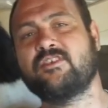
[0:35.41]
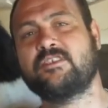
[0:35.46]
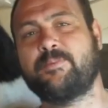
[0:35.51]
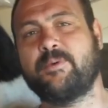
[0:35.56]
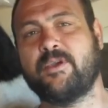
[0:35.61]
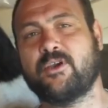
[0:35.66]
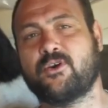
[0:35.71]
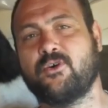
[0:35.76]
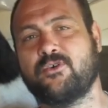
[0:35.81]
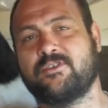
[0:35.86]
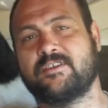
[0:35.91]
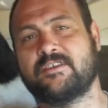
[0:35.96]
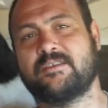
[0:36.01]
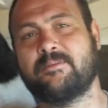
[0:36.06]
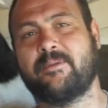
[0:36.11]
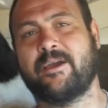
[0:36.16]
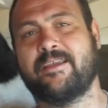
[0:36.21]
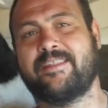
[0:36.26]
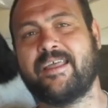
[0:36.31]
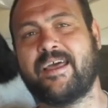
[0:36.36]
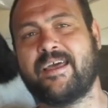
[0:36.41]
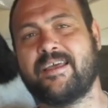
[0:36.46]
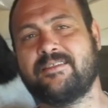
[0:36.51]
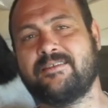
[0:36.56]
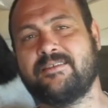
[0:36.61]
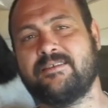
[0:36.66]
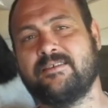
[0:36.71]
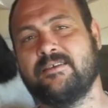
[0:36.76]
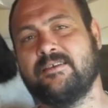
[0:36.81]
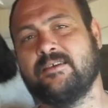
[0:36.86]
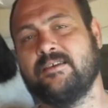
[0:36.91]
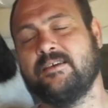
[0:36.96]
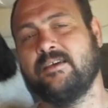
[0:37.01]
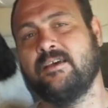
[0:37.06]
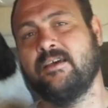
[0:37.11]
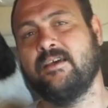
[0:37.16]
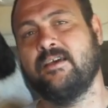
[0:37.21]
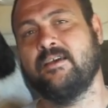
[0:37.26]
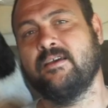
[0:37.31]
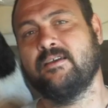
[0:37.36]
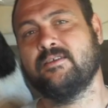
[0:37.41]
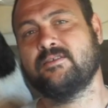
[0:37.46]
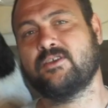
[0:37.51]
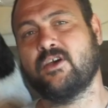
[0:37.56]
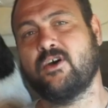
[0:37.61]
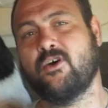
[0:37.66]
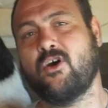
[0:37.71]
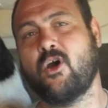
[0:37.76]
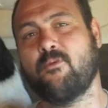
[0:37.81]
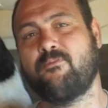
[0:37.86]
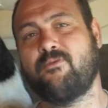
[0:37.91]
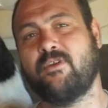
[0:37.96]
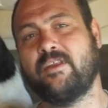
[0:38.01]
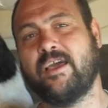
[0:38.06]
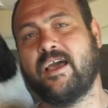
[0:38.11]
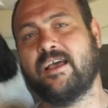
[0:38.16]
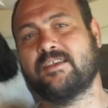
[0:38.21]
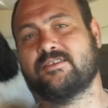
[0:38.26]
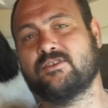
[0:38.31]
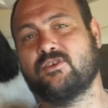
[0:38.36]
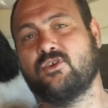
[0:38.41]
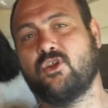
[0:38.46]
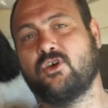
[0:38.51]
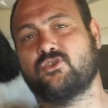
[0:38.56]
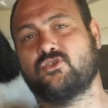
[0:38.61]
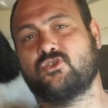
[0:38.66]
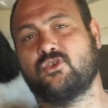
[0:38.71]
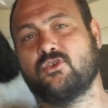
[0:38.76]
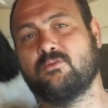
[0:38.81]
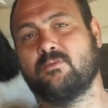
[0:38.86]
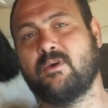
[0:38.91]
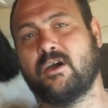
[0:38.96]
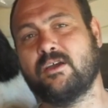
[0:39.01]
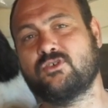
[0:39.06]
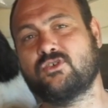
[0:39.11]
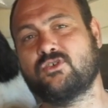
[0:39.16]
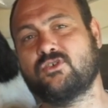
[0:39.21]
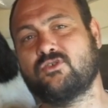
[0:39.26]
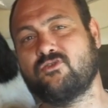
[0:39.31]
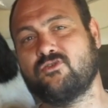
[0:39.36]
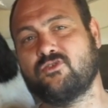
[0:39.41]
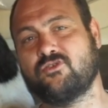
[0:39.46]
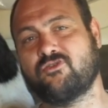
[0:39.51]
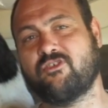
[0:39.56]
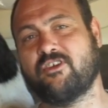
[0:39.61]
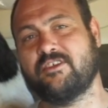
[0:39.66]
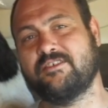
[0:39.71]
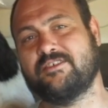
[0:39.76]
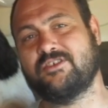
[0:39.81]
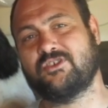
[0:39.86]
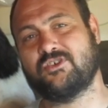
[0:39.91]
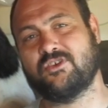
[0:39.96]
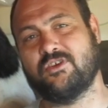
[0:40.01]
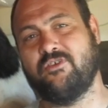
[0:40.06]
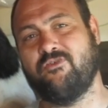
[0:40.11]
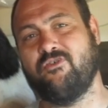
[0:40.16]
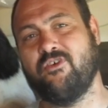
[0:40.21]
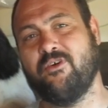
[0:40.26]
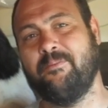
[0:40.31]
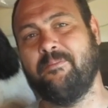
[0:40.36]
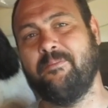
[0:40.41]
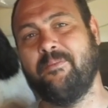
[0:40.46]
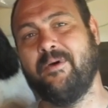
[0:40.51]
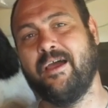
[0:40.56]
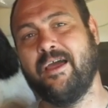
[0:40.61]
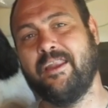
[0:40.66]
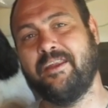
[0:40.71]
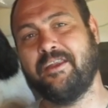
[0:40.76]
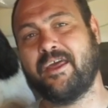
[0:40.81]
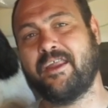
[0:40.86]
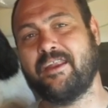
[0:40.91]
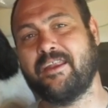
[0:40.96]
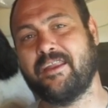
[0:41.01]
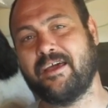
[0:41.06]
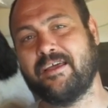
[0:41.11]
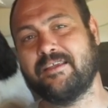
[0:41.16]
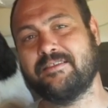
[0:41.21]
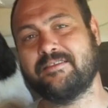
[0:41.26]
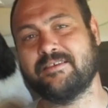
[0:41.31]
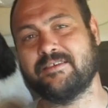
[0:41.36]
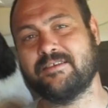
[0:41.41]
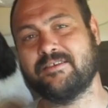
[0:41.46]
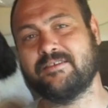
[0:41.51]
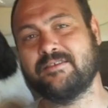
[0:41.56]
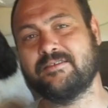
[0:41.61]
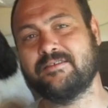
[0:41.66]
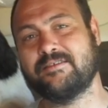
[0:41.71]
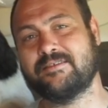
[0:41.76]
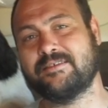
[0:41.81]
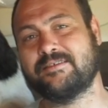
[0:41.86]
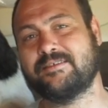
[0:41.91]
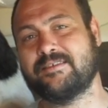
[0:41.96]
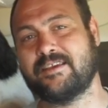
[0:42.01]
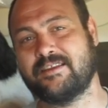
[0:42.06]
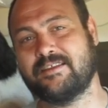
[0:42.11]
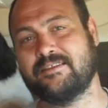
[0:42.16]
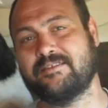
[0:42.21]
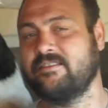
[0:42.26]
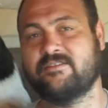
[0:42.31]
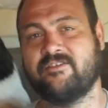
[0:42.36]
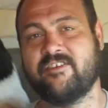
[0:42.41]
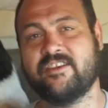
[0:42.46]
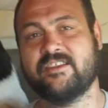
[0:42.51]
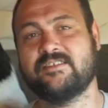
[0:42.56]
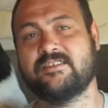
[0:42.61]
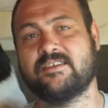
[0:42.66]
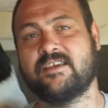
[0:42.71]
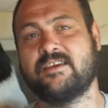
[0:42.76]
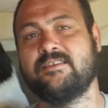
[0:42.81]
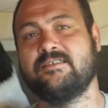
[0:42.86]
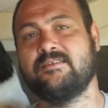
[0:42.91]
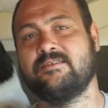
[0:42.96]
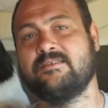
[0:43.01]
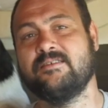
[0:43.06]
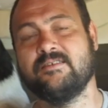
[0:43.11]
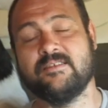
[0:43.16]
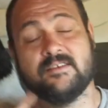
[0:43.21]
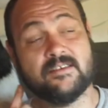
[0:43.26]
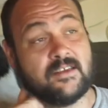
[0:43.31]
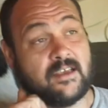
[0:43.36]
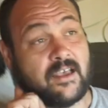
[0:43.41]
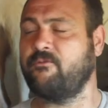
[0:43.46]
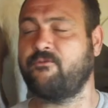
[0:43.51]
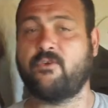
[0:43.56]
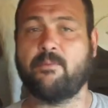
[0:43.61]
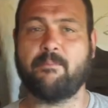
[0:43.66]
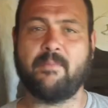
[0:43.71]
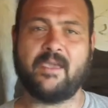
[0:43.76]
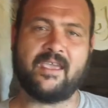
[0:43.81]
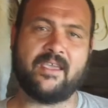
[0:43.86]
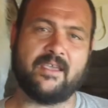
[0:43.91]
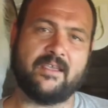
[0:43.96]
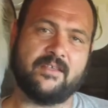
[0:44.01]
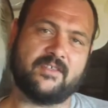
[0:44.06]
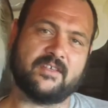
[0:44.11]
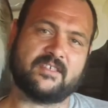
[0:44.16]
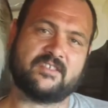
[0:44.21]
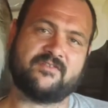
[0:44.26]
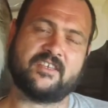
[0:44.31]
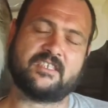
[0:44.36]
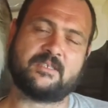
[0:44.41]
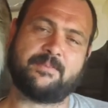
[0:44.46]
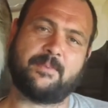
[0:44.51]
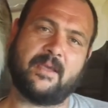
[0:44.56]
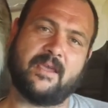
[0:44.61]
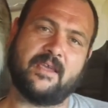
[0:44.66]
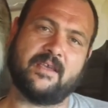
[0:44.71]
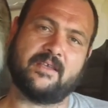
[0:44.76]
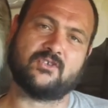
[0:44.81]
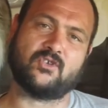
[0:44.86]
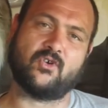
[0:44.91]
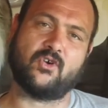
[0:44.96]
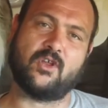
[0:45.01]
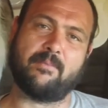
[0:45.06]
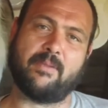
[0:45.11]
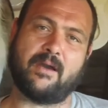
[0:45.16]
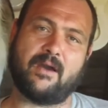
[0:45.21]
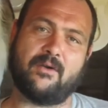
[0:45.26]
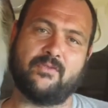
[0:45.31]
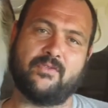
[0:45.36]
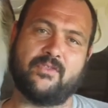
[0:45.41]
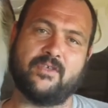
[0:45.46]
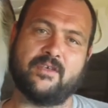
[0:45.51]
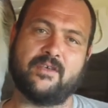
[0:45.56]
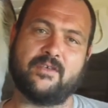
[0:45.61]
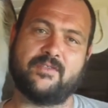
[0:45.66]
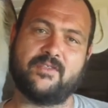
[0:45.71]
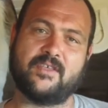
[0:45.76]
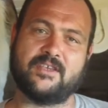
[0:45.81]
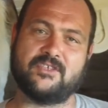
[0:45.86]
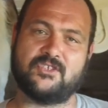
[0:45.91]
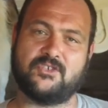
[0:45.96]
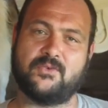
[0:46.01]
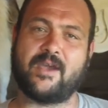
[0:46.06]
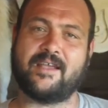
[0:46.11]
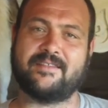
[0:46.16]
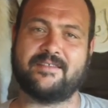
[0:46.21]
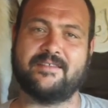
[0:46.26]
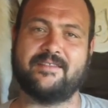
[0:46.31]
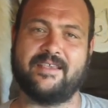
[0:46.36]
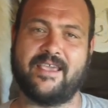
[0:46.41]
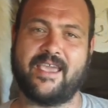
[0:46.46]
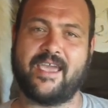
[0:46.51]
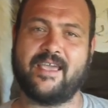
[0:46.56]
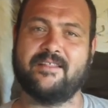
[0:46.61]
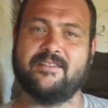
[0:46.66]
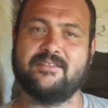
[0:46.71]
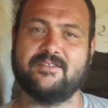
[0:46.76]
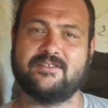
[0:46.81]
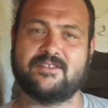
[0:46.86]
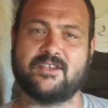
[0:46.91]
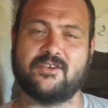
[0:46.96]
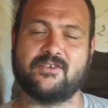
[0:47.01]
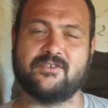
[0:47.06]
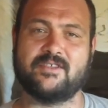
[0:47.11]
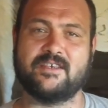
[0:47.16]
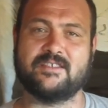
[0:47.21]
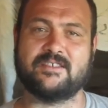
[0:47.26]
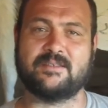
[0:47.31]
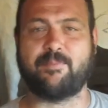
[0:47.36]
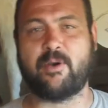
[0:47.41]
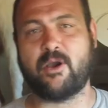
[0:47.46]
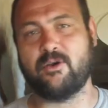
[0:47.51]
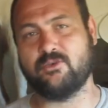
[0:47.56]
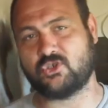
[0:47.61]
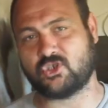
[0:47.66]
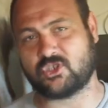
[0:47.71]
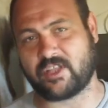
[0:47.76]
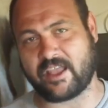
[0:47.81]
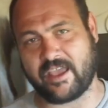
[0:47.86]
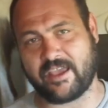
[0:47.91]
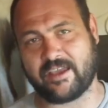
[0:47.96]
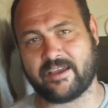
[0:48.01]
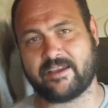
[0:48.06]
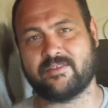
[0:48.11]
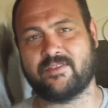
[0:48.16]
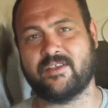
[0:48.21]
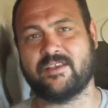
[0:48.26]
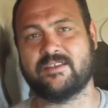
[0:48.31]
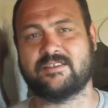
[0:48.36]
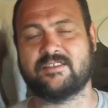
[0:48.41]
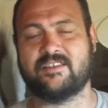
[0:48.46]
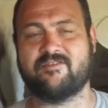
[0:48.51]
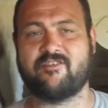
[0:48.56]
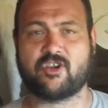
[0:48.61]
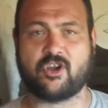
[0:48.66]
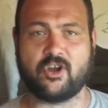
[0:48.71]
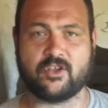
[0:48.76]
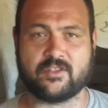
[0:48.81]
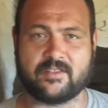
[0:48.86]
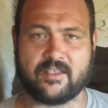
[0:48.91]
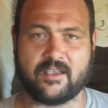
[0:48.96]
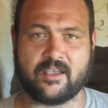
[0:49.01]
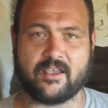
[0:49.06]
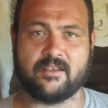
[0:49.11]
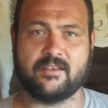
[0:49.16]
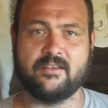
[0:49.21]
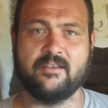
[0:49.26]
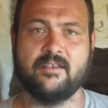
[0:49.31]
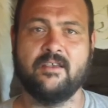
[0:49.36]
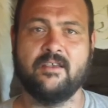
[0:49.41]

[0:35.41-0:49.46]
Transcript: recipe according to my dad. So hopefully it hasn't lost too much through the transition from nana to son and grandson. For me, this recipe is all about the things you add at the end. So there's a poached egg, there's the ricotta,